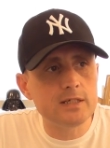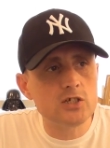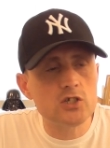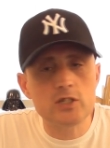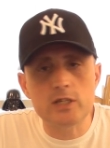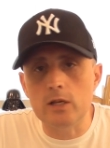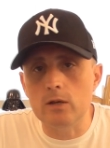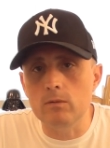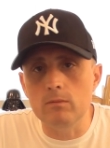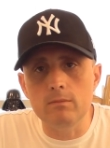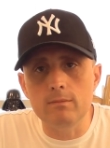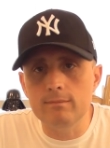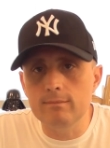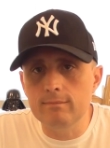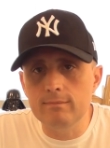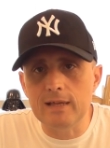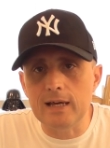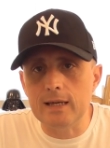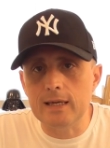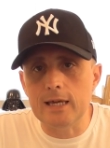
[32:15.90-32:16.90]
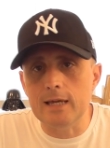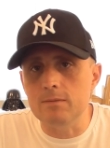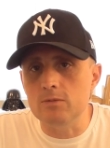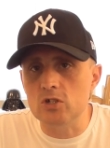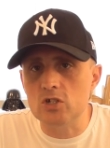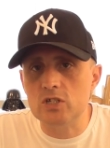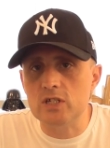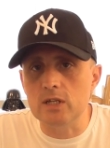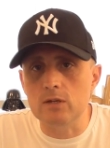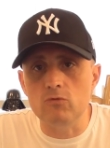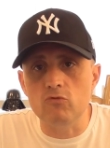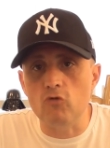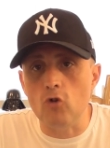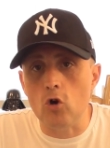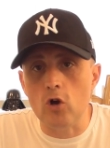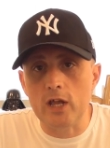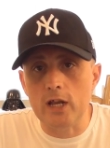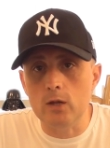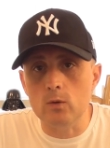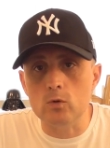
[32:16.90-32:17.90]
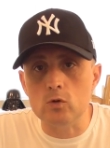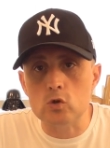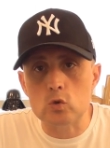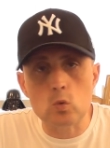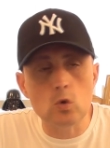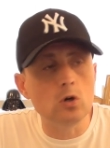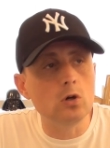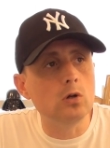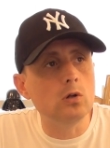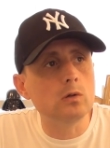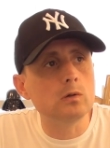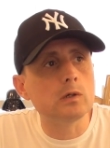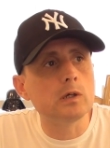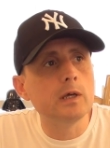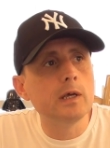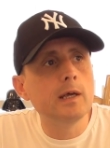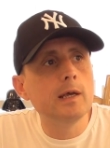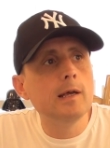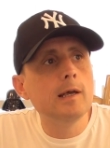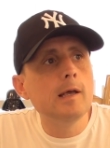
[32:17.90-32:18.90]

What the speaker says: just didn't, that game just didn't rock anyone's world.